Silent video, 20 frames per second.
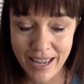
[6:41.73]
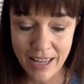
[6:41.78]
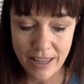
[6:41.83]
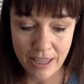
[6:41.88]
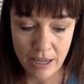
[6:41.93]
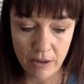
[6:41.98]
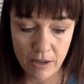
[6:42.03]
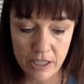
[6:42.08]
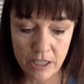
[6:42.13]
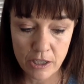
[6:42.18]

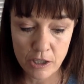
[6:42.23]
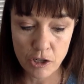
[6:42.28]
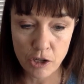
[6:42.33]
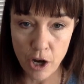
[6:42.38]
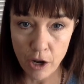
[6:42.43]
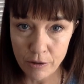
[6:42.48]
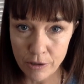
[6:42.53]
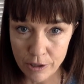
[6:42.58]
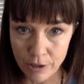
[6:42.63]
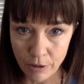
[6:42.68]
There is
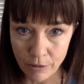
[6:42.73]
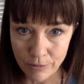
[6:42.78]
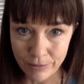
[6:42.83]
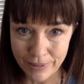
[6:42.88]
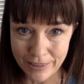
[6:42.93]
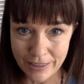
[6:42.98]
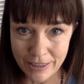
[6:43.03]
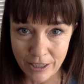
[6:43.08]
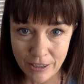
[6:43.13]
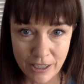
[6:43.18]
no
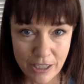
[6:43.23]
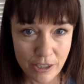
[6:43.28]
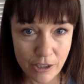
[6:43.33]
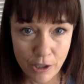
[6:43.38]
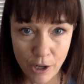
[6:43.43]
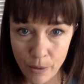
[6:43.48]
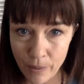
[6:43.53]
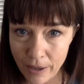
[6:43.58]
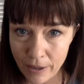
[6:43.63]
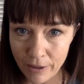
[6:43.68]
solvent, so there's
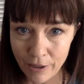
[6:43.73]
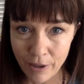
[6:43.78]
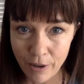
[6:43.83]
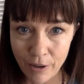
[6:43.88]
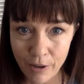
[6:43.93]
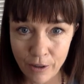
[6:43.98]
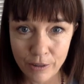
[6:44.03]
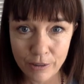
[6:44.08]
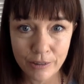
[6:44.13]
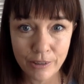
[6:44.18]
no
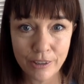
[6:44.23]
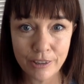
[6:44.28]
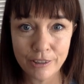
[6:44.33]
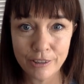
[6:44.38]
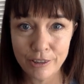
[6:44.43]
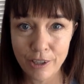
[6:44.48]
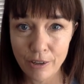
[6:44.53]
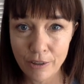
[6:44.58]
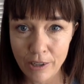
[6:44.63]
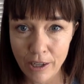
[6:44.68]
alcohol,
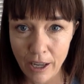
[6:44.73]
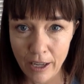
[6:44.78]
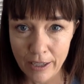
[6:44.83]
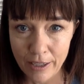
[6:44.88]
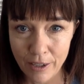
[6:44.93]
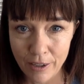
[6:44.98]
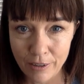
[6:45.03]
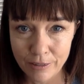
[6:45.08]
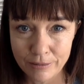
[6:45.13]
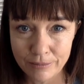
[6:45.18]
no
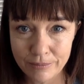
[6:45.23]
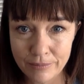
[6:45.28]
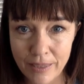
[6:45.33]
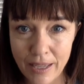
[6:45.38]
glycol.